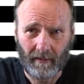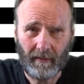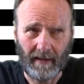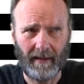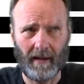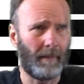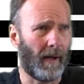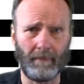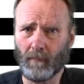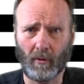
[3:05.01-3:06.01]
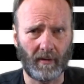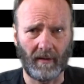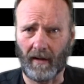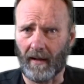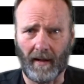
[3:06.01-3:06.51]
Okay, I'm
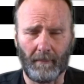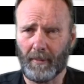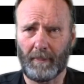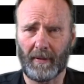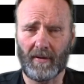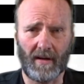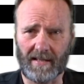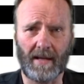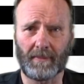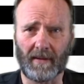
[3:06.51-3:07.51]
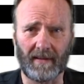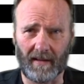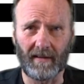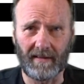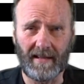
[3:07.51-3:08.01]
prepared to accept that
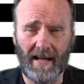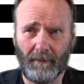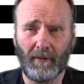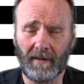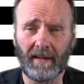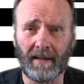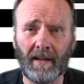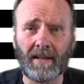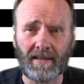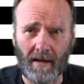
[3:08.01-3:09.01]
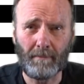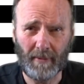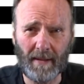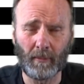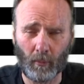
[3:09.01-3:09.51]
there are definitely some
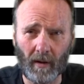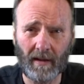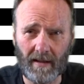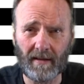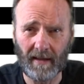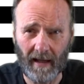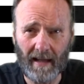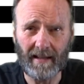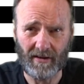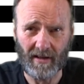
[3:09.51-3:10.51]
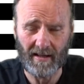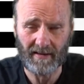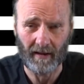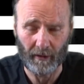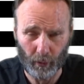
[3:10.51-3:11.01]
people working in the
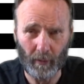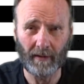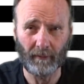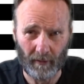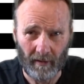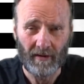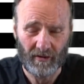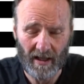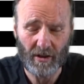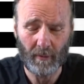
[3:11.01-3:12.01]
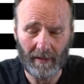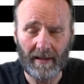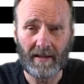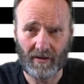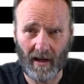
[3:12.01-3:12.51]
NHS that are doing it for
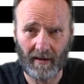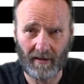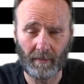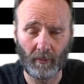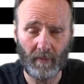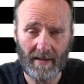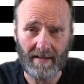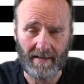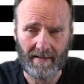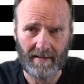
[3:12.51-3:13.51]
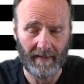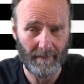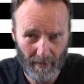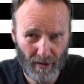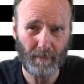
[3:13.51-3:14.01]
genuinely charitable reasons.
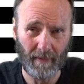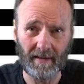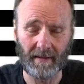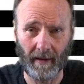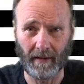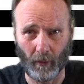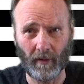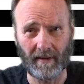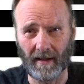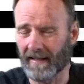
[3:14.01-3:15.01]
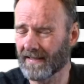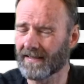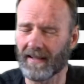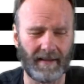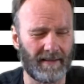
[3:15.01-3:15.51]
They must be in the minority.
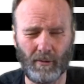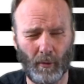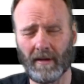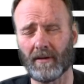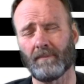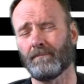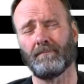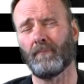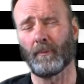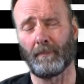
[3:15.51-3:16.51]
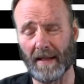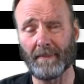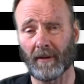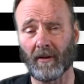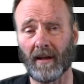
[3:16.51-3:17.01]
Knowing what
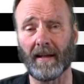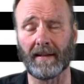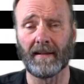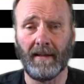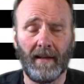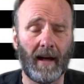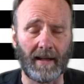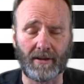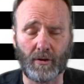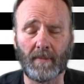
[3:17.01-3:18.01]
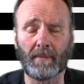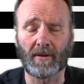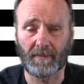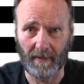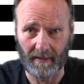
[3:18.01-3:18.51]
people are like, I assume they
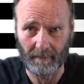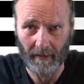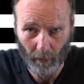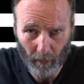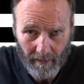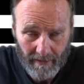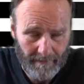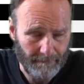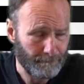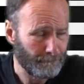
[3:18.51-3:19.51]
must be in the minority.